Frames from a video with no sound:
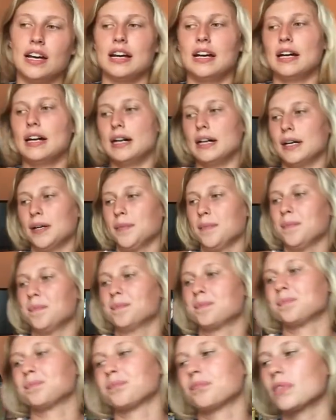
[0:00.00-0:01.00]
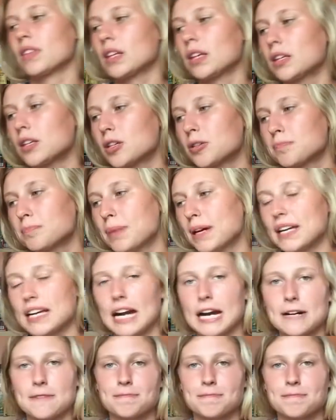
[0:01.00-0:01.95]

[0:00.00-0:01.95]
Um, but yeah,